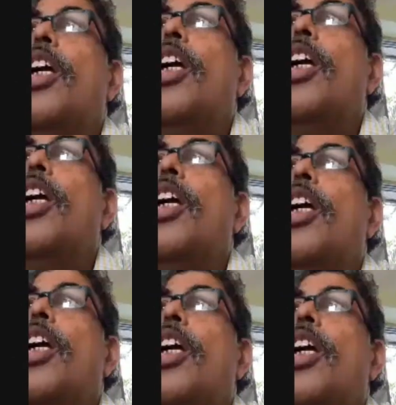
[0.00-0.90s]
the
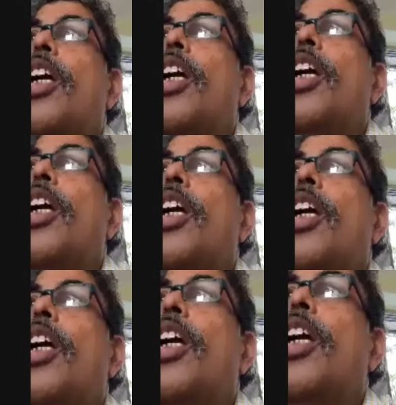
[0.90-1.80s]
notes
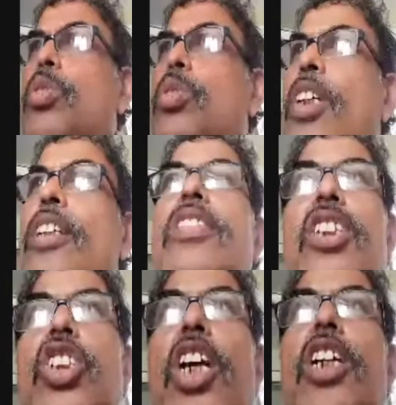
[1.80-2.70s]
and
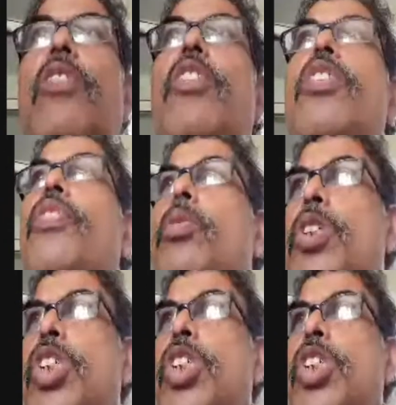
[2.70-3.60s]
such kind of
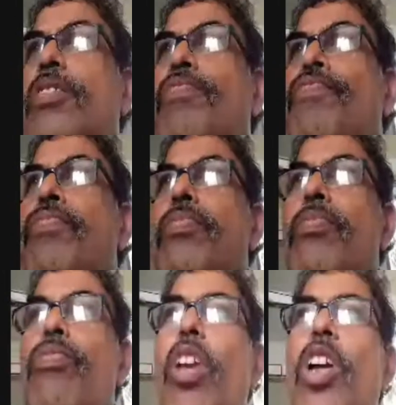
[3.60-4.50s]
information?
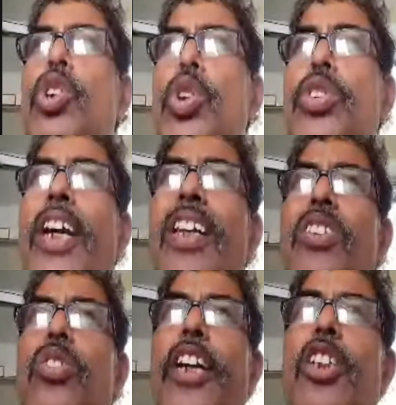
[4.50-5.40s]
So
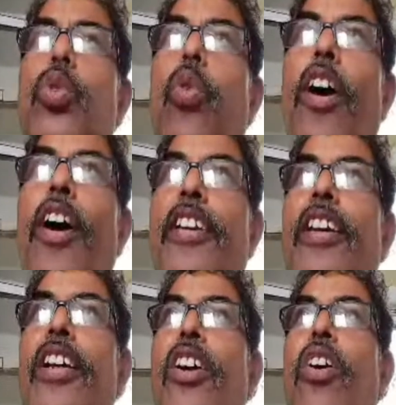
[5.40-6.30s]
that is
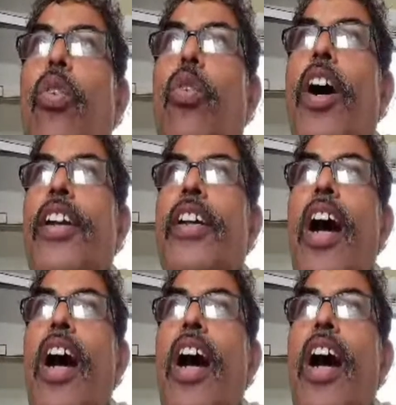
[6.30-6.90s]
why